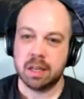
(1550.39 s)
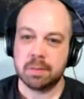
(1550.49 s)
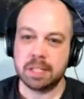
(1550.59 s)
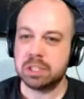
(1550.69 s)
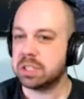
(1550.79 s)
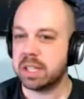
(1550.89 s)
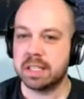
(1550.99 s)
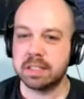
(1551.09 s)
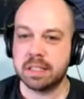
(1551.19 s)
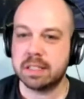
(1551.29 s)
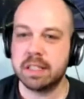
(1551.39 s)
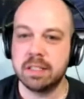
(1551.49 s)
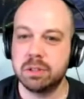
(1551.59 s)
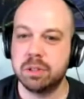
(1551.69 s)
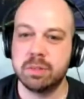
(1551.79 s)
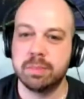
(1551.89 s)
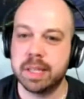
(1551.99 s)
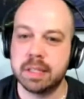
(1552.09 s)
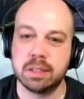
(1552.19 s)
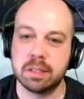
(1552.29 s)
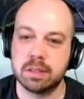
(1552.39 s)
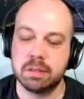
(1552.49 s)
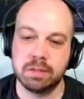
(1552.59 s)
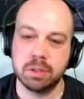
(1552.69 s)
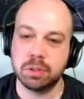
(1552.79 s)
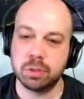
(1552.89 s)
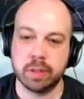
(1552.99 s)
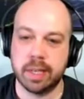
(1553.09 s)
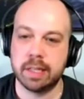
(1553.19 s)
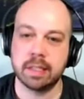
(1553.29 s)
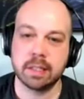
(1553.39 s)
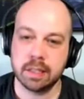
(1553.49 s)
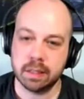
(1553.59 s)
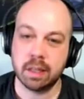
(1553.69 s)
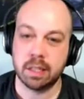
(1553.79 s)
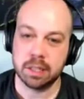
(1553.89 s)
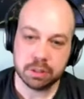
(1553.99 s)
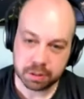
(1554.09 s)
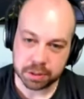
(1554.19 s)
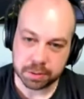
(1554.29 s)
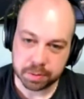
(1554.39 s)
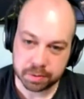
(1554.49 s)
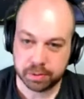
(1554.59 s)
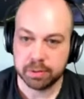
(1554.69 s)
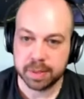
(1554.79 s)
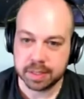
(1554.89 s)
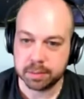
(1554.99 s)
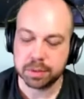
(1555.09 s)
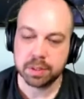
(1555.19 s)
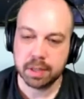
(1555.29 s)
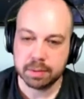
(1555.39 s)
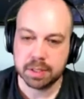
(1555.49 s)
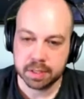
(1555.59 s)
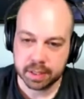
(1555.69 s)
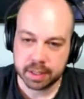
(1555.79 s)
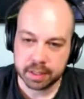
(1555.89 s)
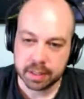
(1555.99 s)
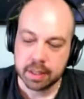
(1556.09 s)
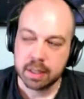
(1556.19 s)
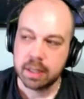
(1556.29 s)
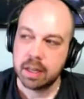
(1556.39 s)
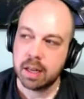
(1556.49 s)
um, and just kind of like let YouTube get its views organically on YouTube through my subscribers there,